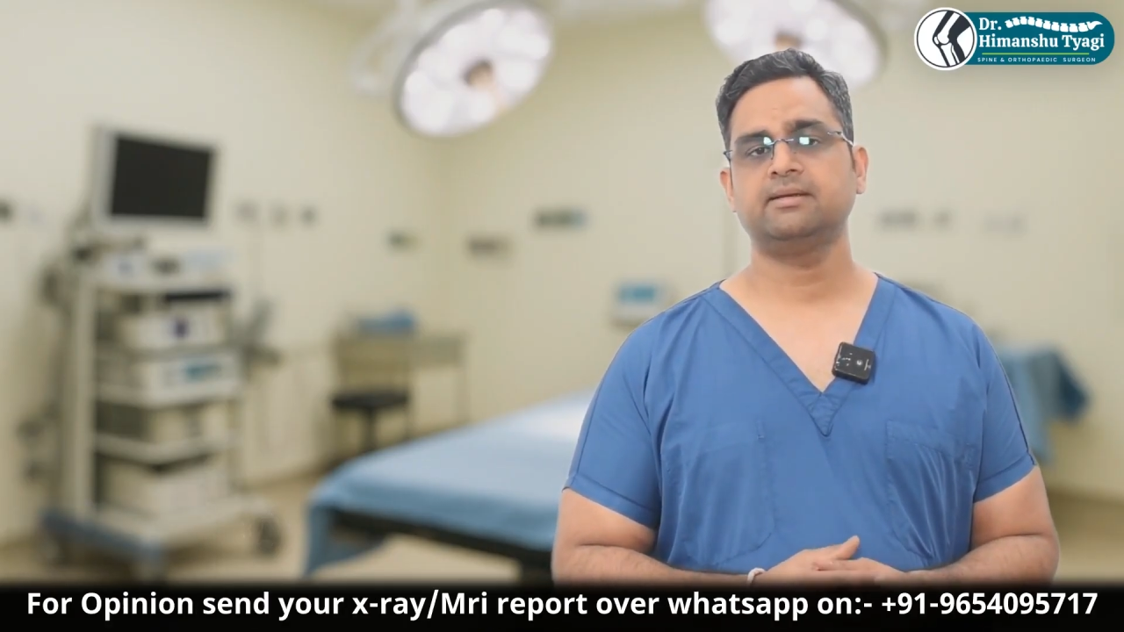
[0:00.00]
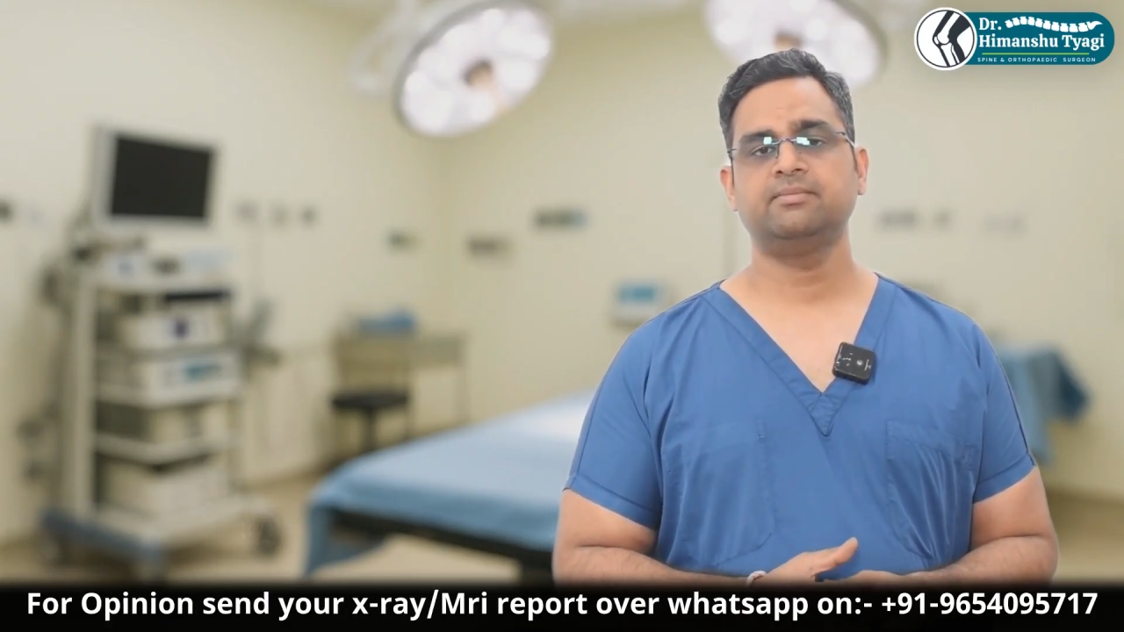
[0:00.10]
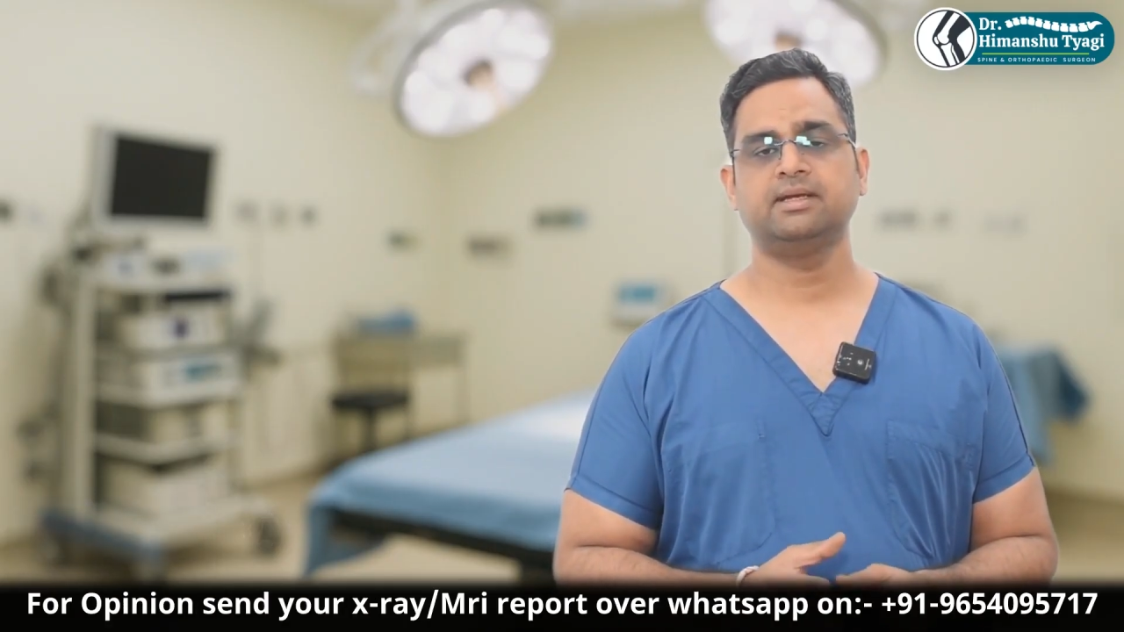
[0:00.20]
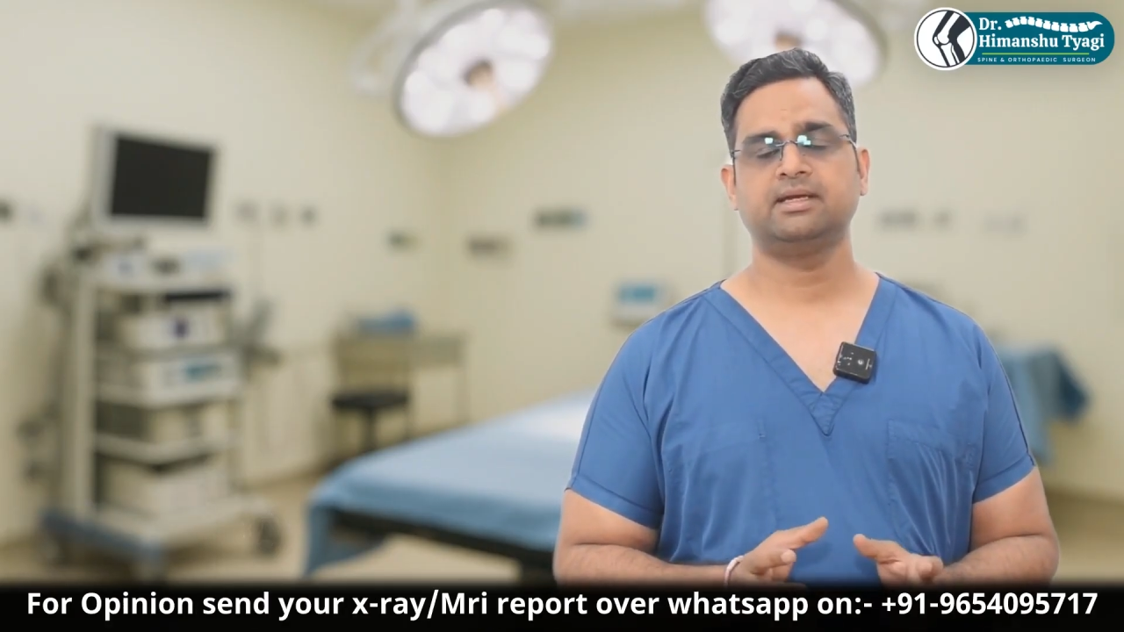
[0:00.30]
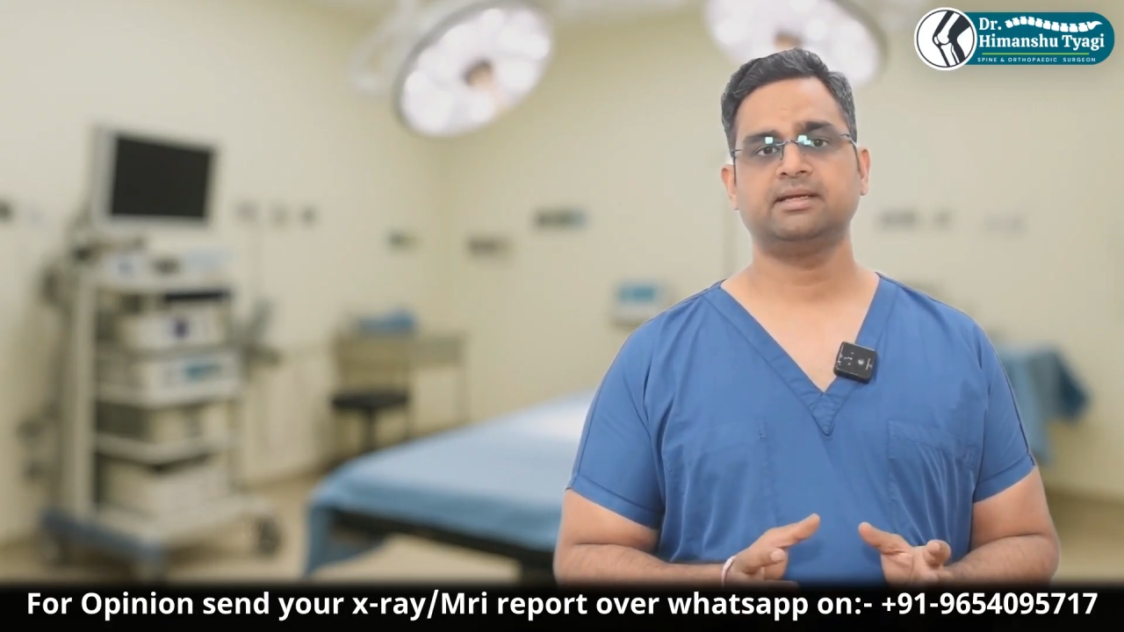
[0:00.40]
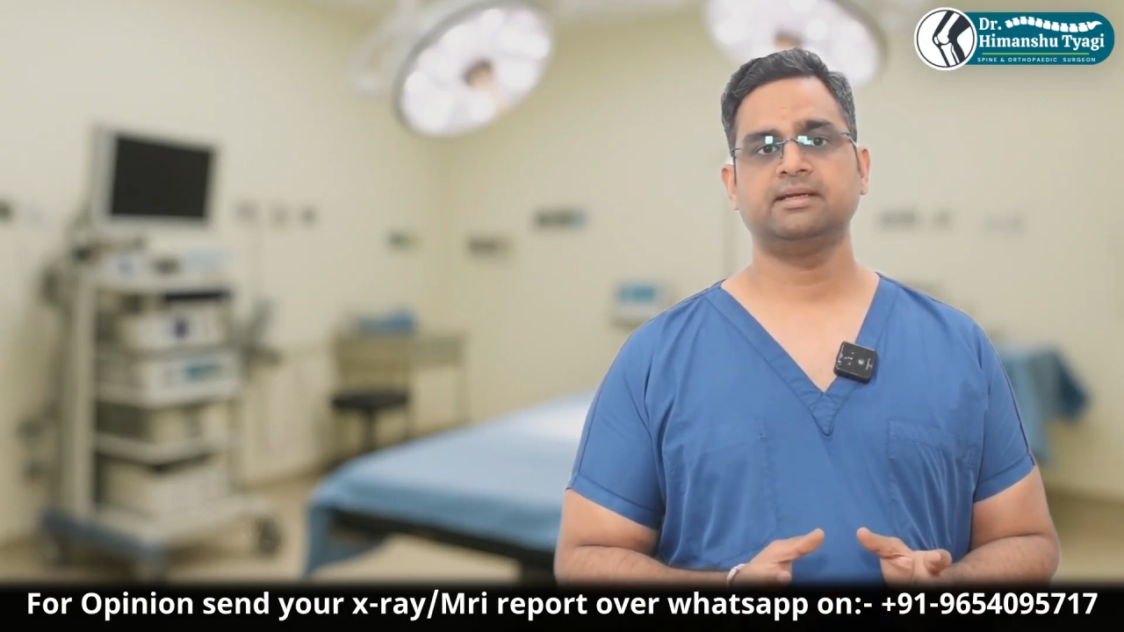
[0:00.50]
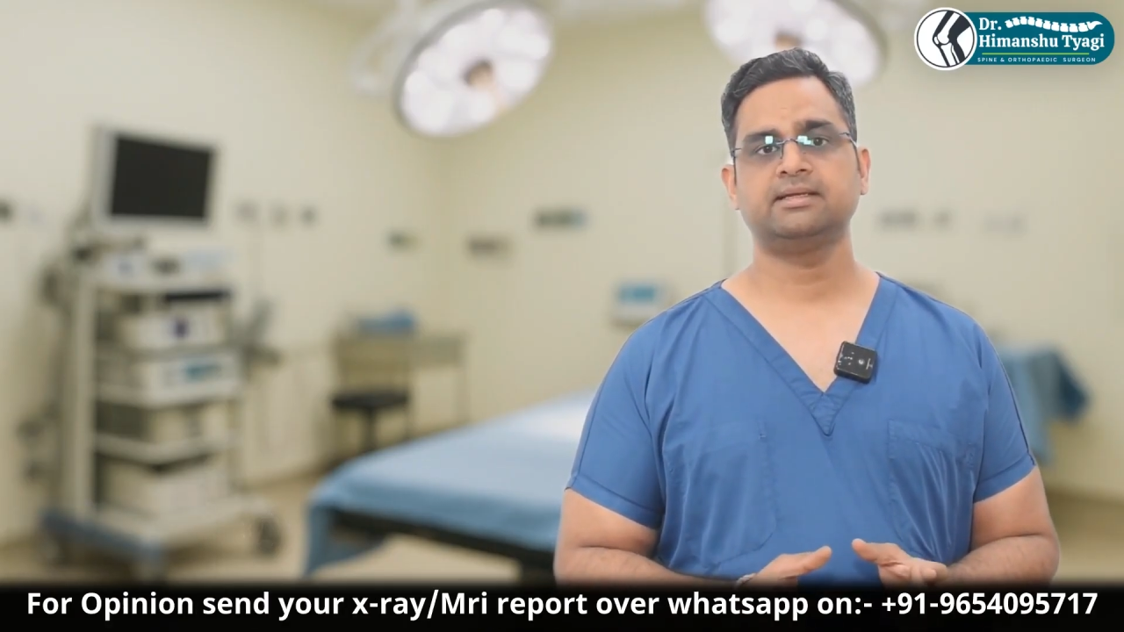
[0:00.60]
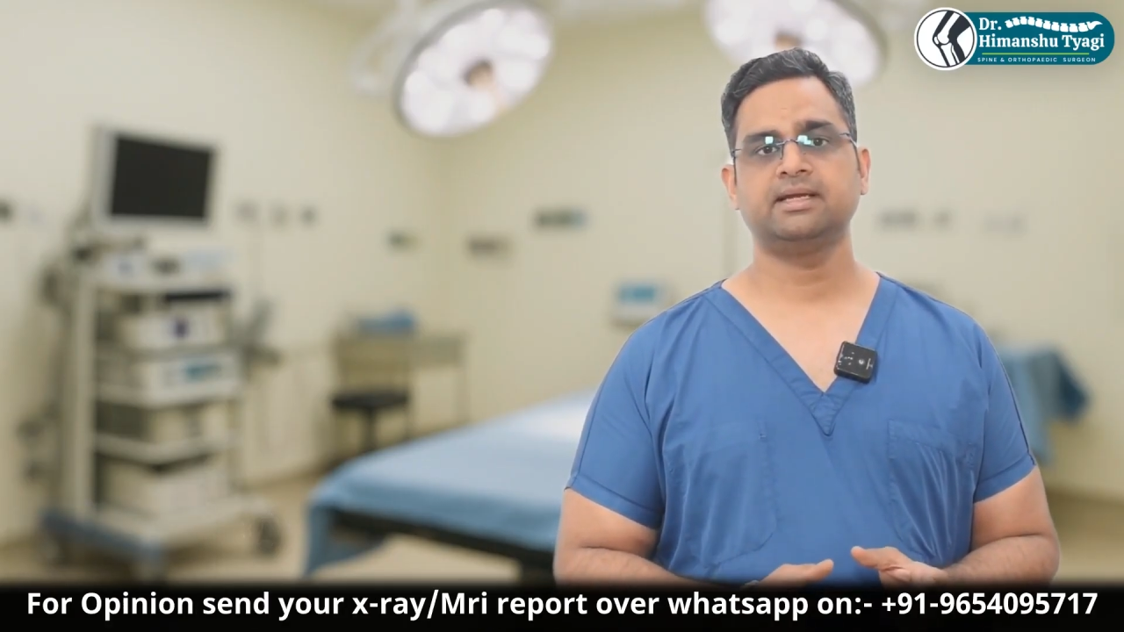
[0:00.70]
we